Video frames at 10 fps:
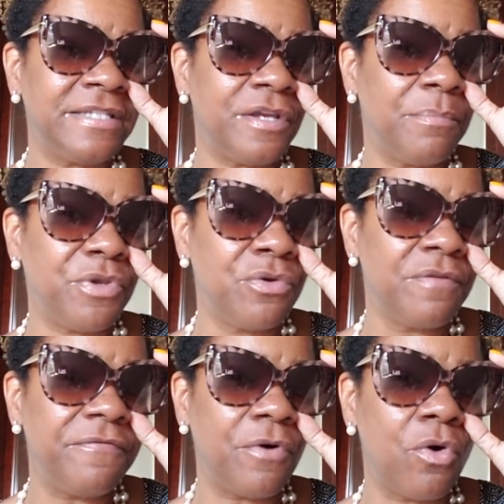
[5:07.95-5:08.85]
they're
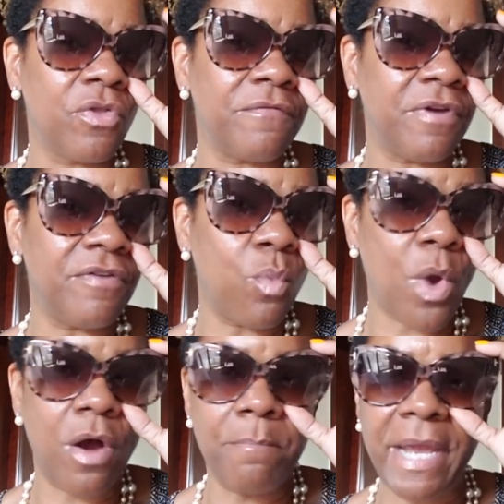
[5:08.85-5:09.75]
beautiful, they're very
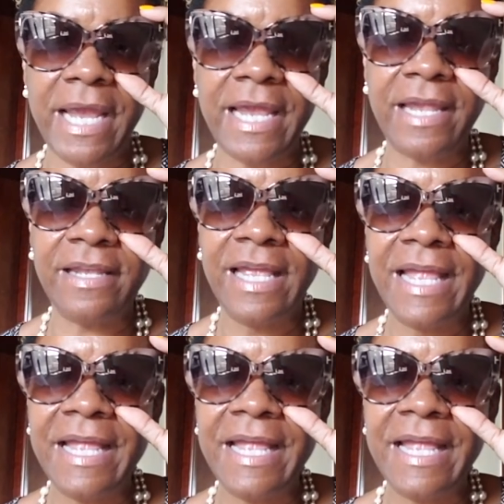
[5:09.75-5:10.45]
well made,